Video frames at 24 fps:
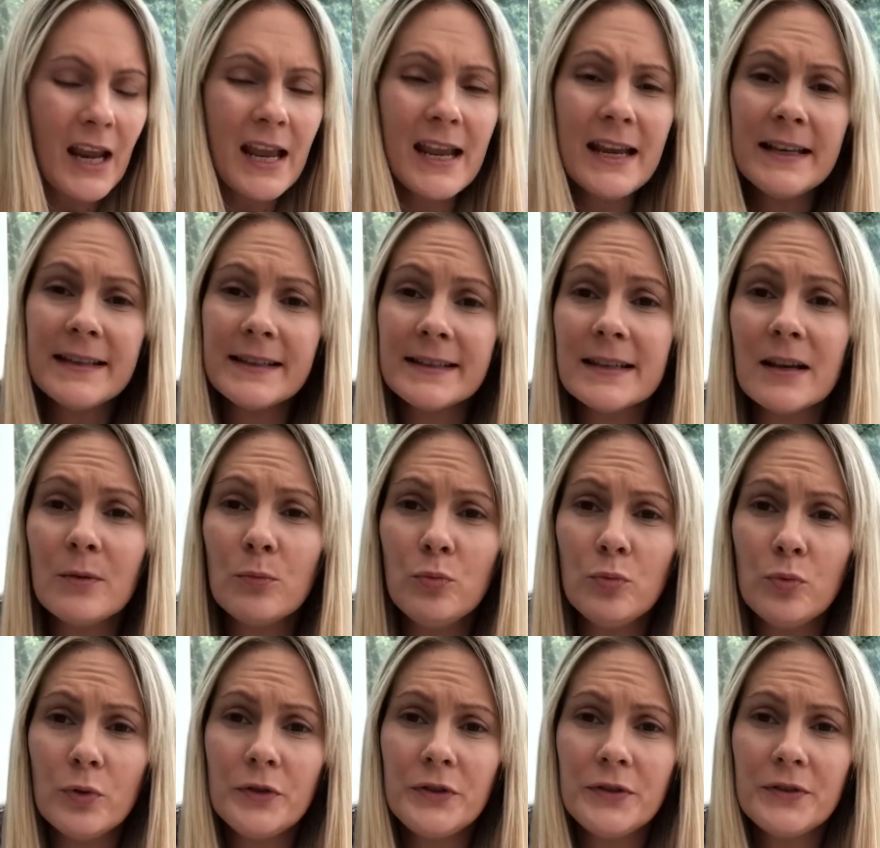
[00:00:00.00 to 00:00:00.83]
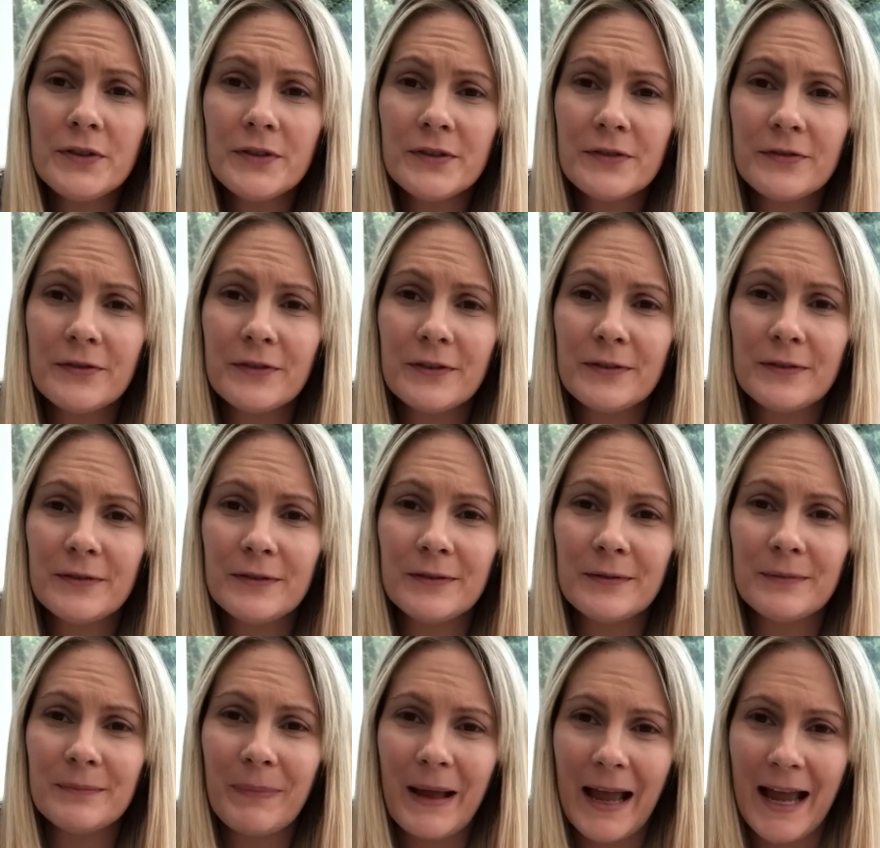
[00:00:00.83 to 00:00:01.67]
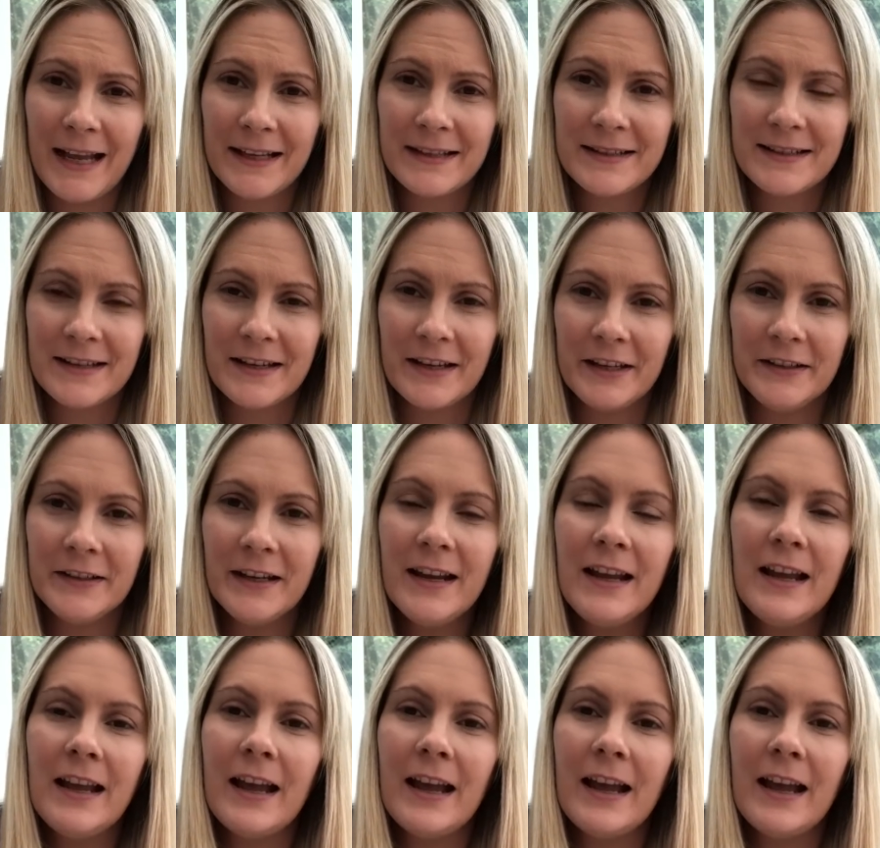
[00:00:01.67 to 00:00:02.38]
It's a wonderful pattern.